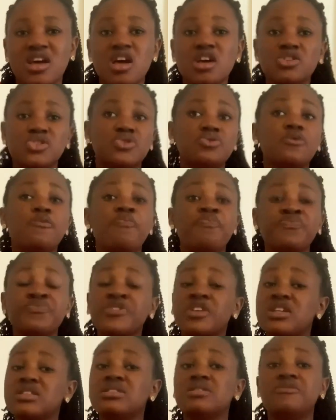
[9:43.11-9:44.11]
So
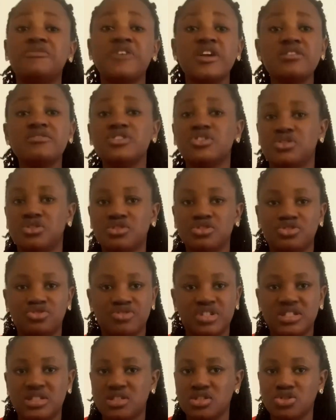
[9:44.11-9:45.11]
it's a very
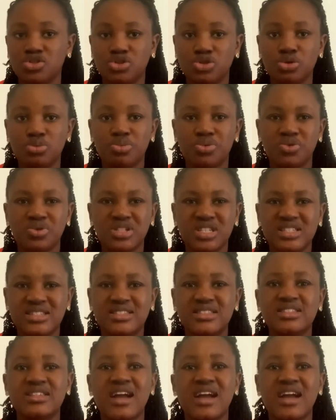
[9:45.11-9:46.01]
interesting job, honestly.